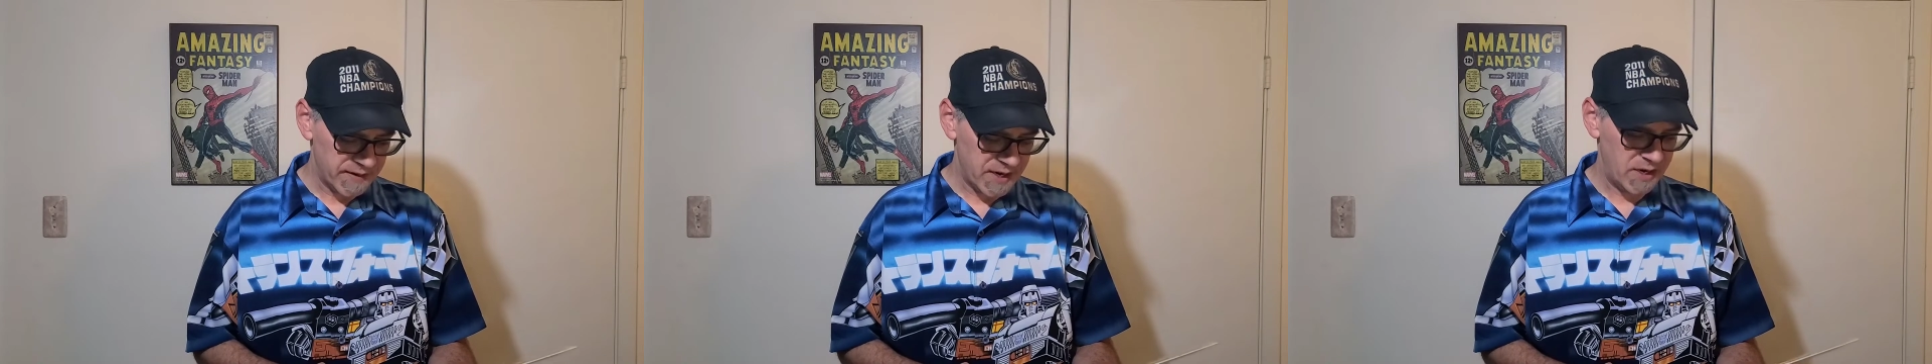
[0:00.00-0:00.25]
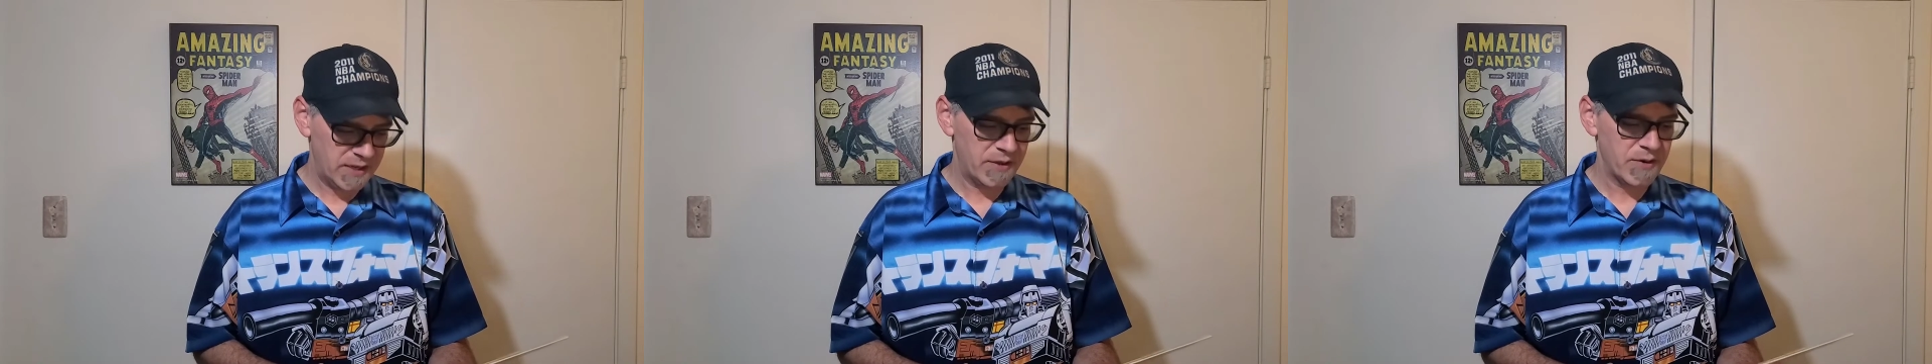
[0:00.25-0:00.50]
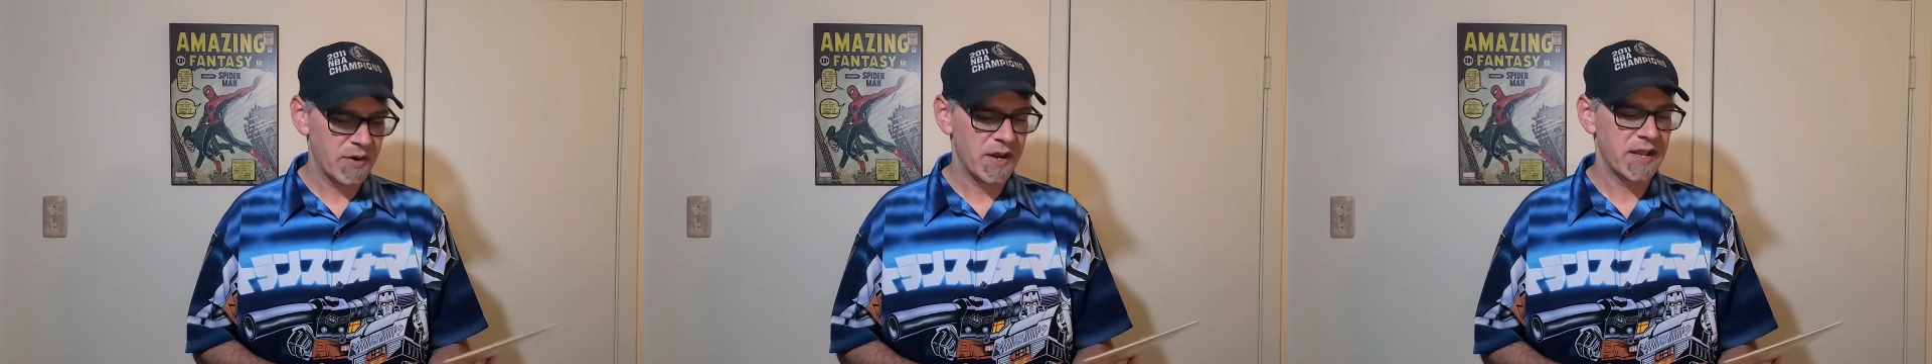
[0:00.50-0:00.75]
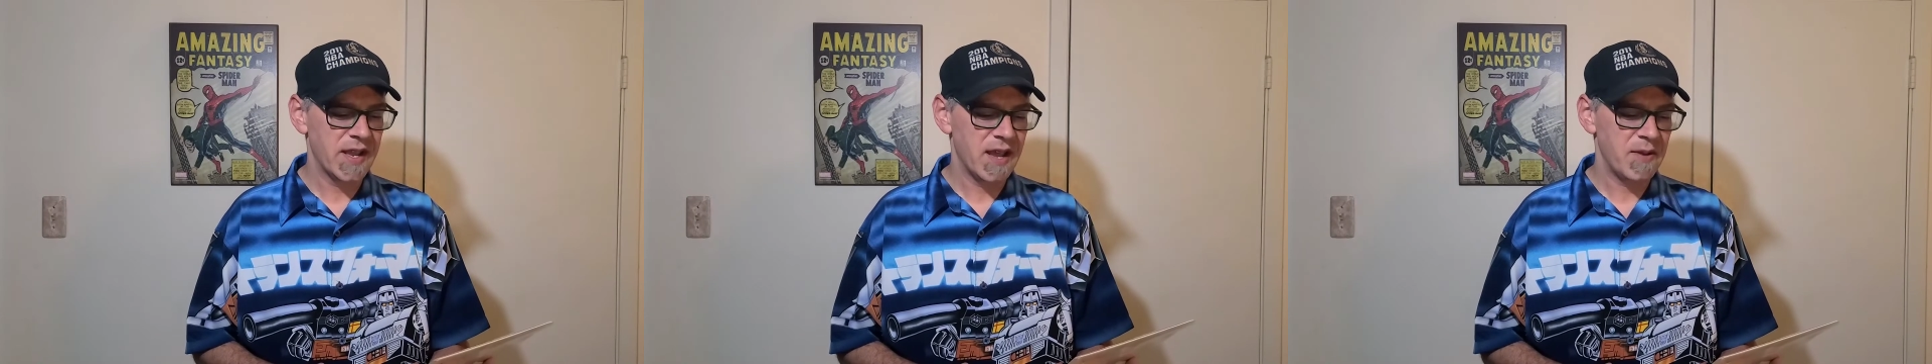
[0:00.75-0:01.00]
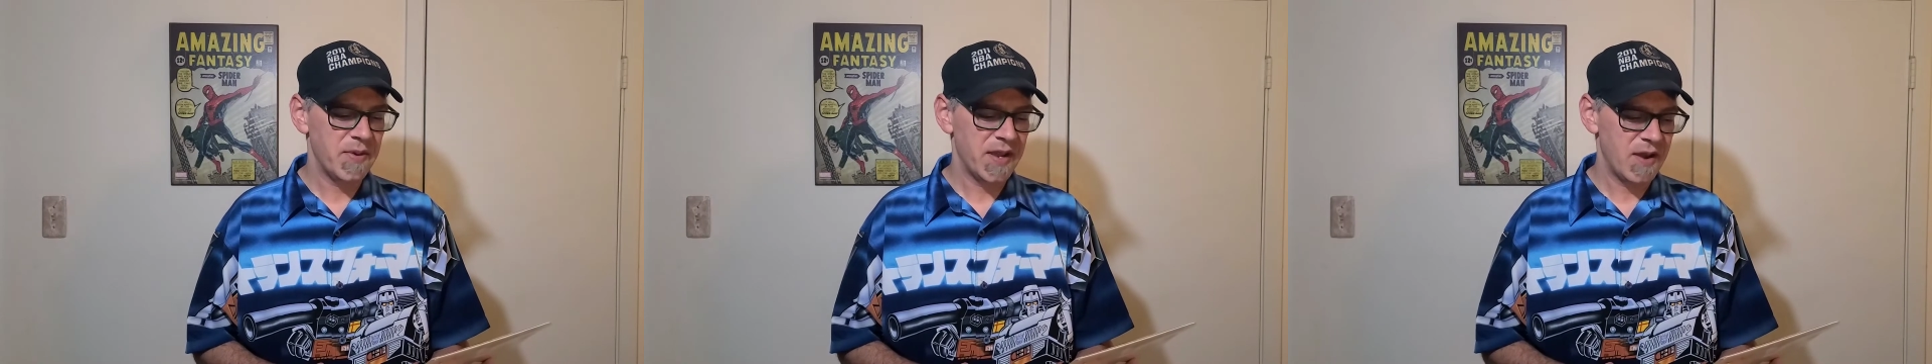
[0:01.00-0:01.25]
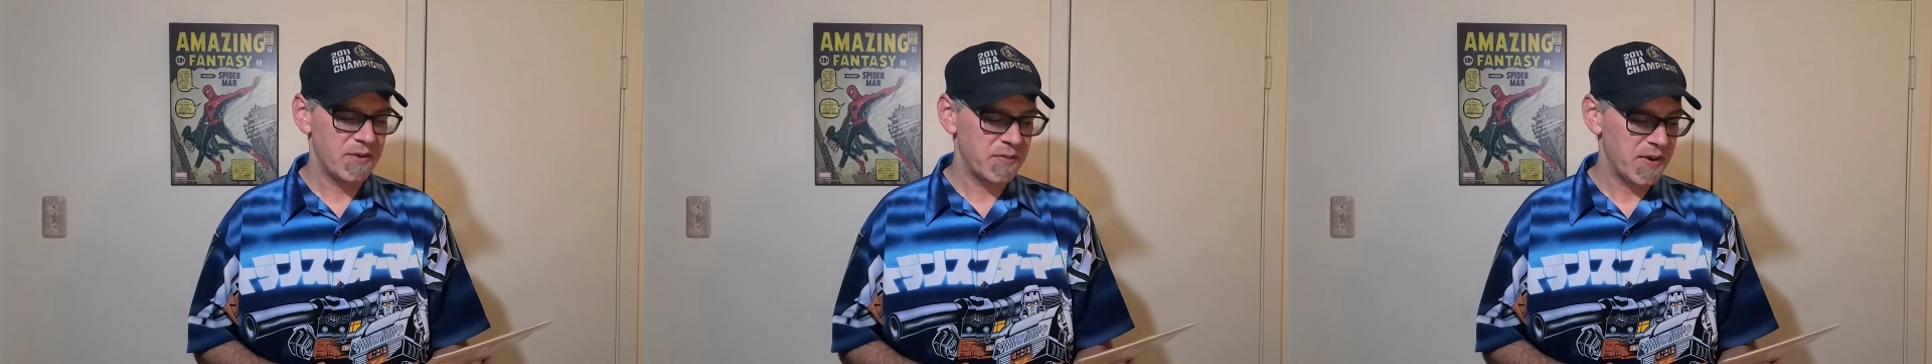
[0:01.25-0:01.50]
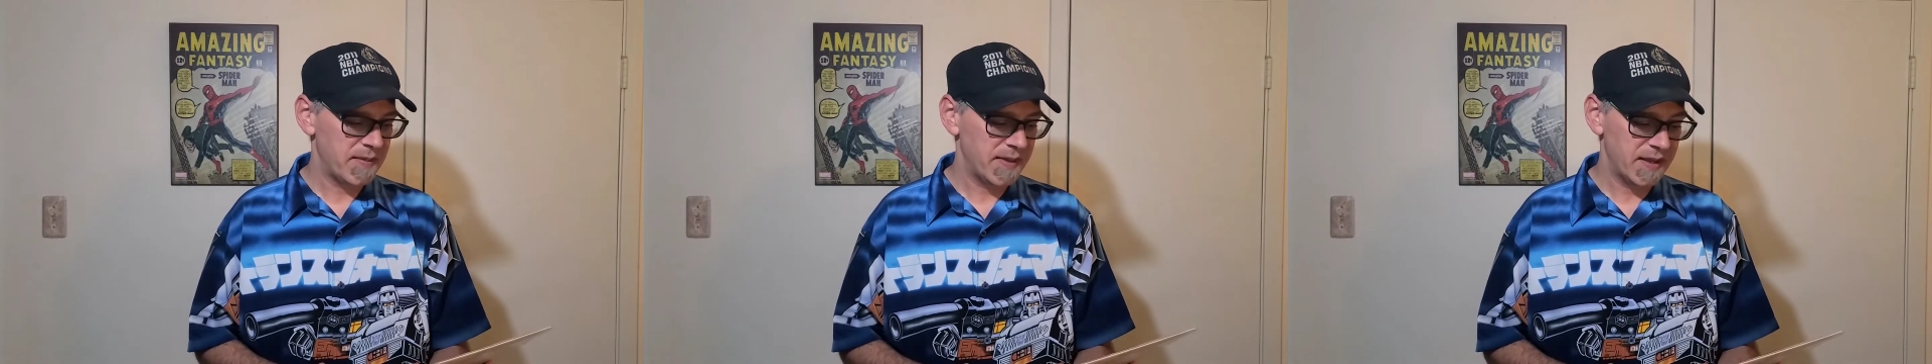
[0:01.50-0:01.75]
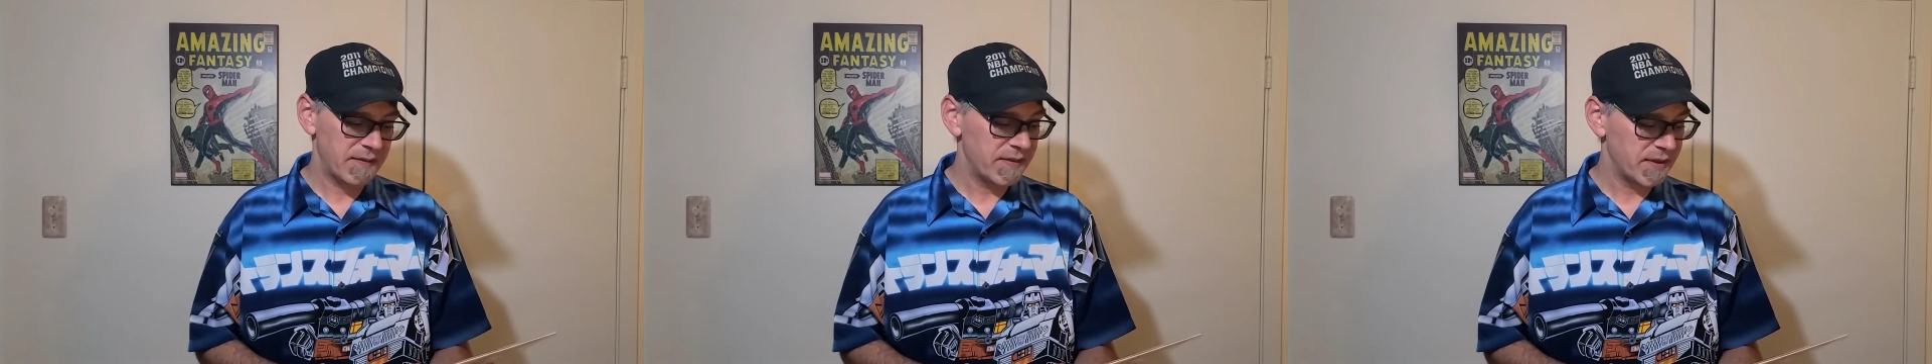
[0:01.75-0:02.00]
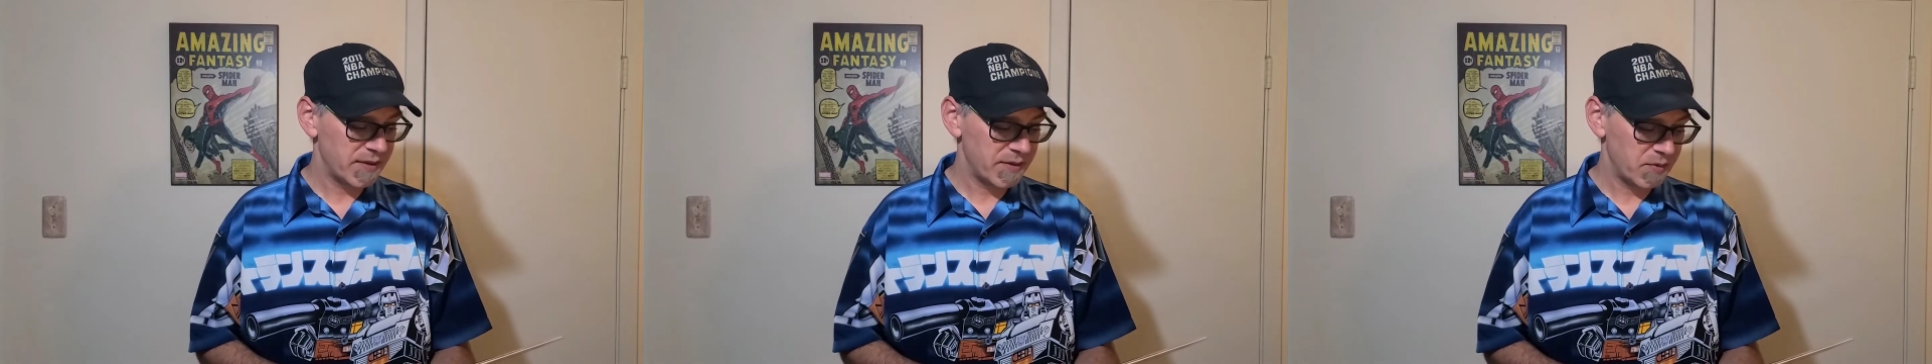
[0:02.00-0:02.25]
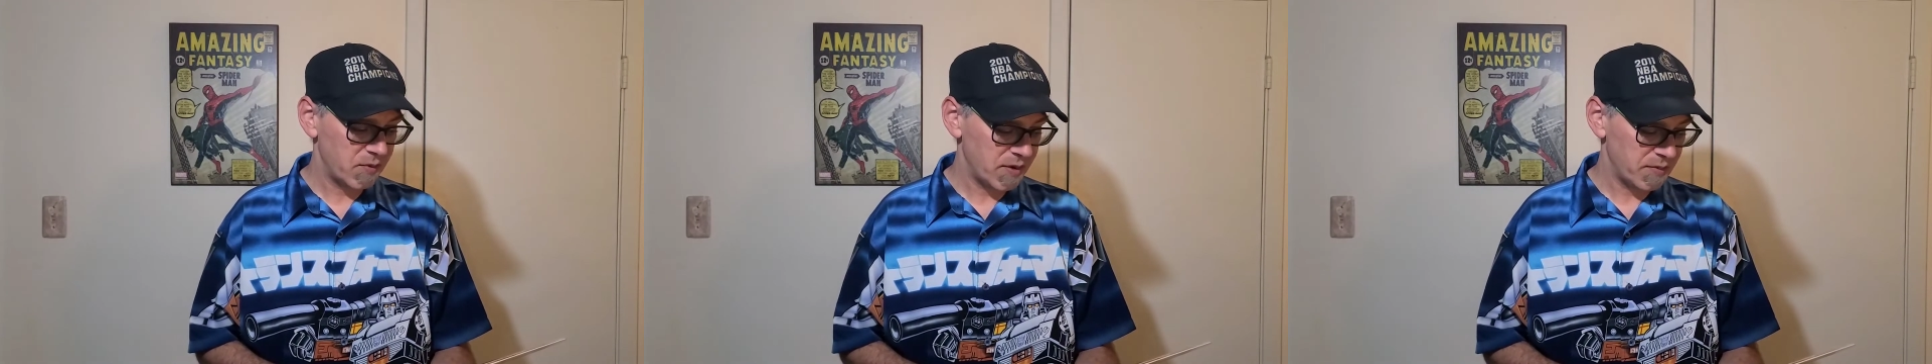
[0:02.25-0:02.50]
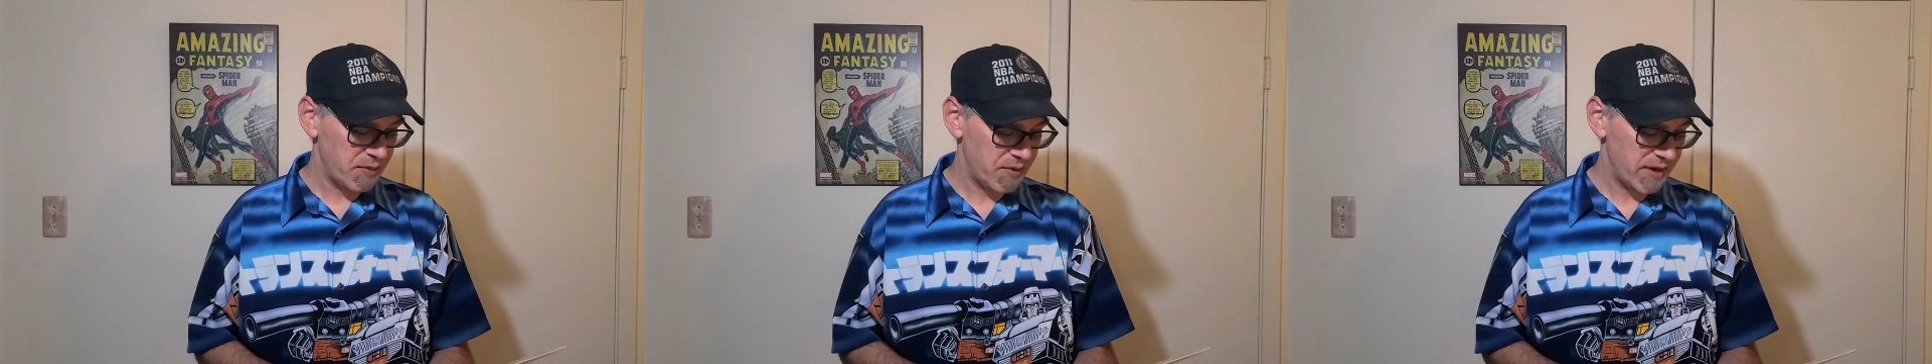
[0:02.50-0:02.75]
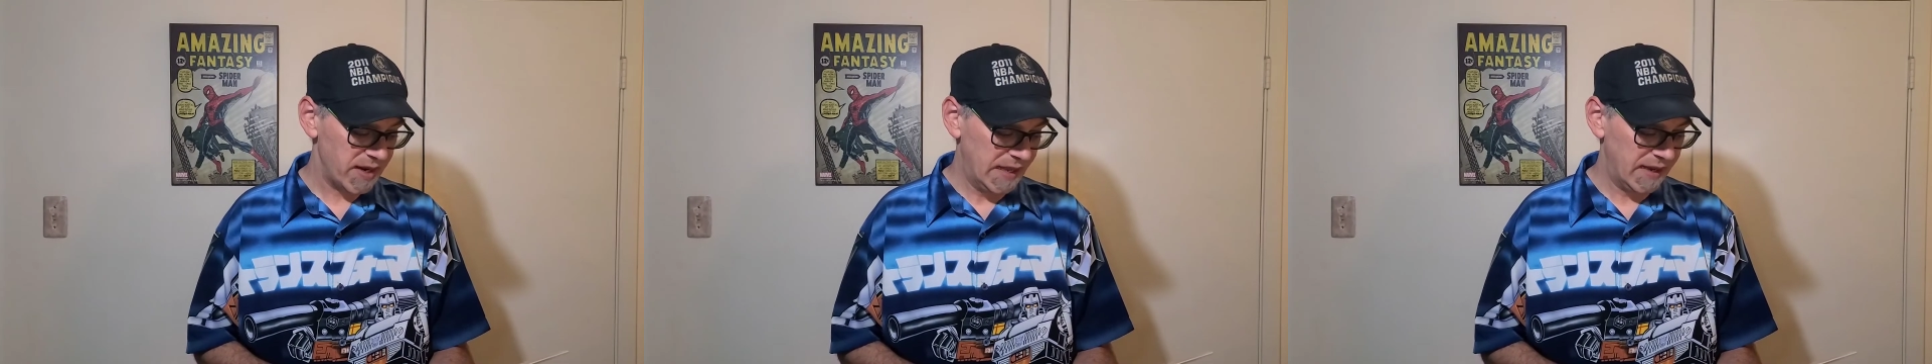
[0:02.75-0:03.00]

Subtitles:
very low grade copy. I would probably give this a 1.8,